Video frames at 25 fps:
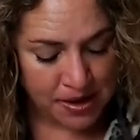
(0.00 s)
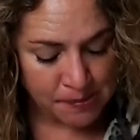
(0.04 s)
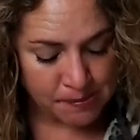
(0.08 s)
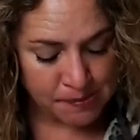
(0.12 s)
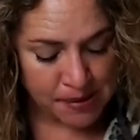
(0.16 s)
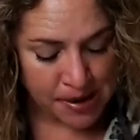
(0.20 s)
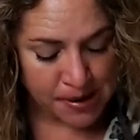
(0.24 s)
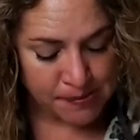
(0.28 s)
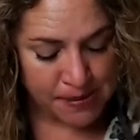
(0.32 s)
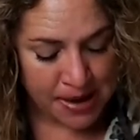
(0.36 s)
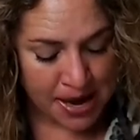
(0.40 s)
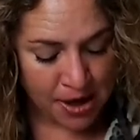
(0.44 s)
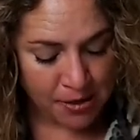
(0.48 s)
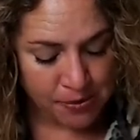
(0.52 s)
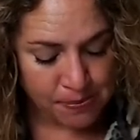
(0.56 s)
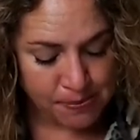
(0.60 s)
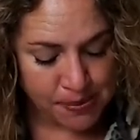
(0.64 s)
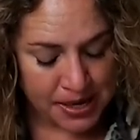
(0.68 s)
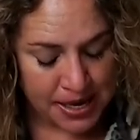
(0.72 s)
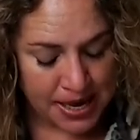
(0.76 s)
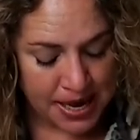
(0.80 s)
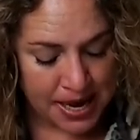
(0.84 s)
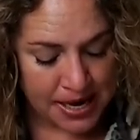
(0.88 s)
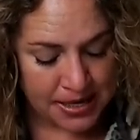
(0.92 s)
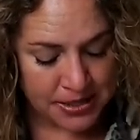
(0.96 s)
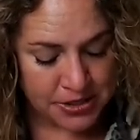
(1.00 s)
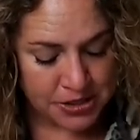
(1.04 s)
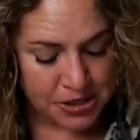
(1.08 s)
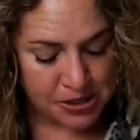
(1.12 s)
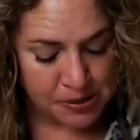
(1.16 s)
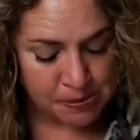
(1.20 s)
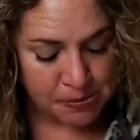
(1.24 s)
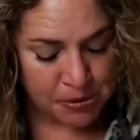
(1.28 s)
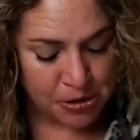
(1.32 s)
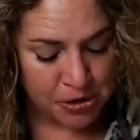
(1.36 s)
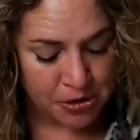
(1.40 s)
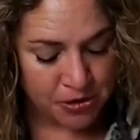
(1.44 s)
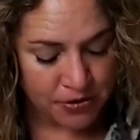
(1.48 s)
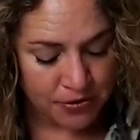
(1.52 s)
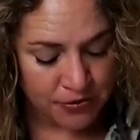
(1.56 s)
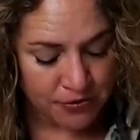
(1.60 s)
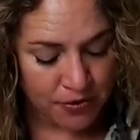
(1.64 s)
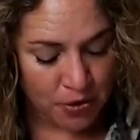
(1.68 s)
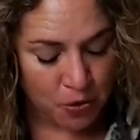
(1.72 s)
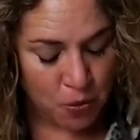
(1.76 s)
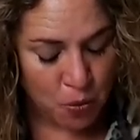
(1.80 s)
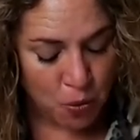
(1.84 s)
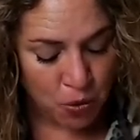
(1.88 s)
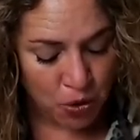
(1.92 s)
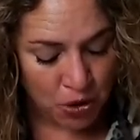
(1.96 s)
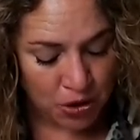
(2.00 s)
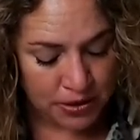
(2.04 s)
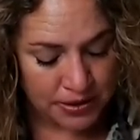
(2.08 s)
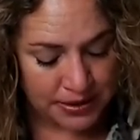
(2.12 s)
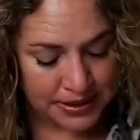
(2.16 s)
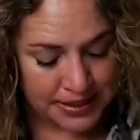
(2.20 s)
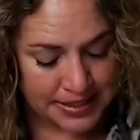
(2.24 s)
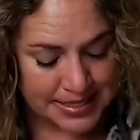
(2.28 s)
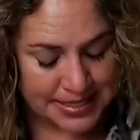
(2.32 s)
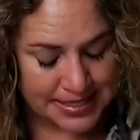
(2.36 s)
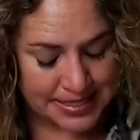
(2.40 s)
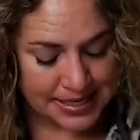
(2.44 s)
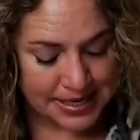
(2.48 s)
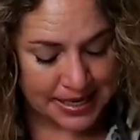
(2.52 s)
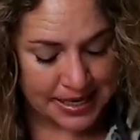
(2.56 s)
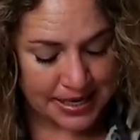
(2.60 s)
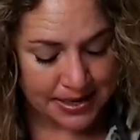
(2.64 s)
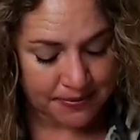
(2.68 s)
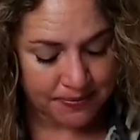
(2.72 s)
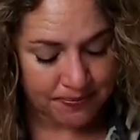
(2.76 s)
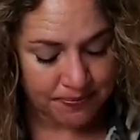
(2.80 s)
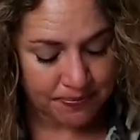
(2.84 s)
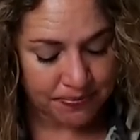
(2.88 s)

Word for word: My mouth began to move wordlessly.